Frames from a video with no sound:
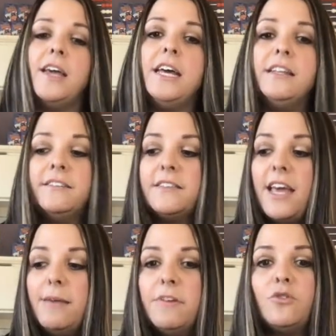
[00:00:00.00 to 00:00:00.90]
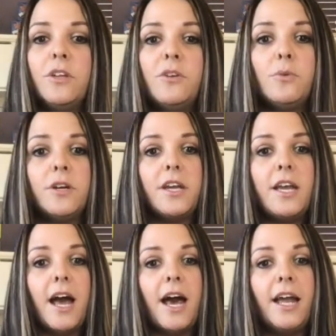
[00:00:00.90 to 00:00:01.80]
In this game, it's really
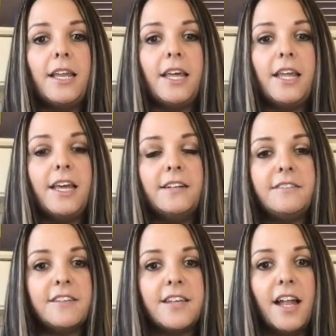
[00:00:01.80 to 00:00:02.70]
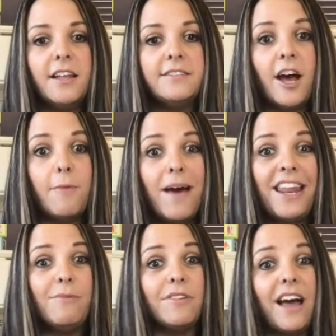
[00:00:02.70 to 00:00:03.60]
working on getting kids to tell us how
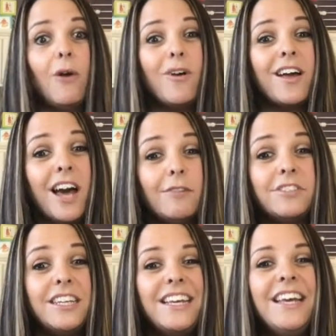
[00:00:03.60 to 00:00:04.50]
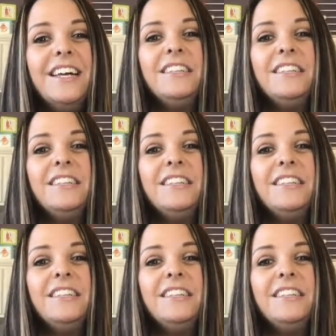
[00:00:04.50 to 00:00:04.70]
many without counting.